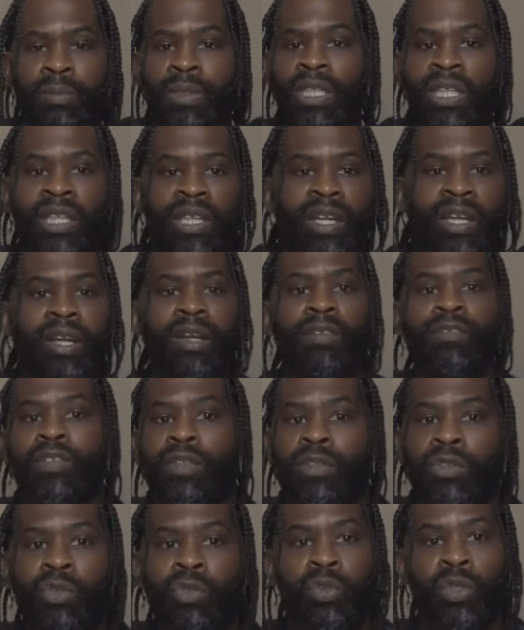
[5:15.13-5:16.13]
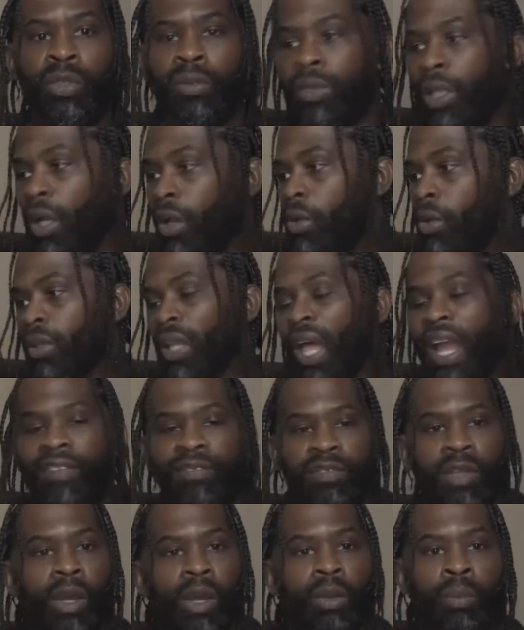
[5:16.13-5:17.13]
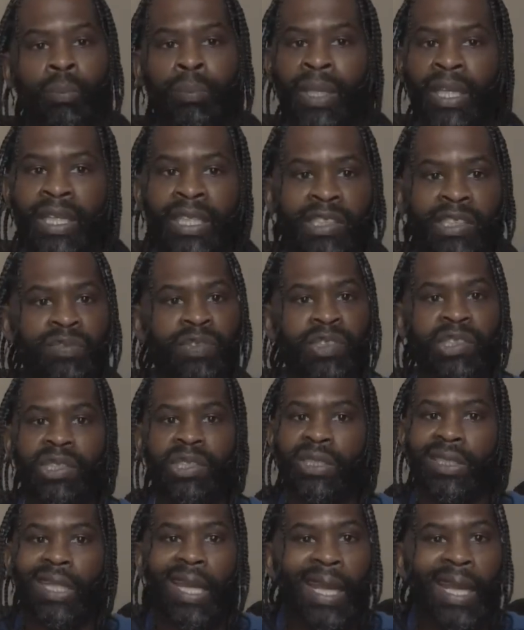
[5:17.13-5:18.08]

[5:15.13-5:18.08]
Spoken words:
be in there for doing long, lifelong bids for shit.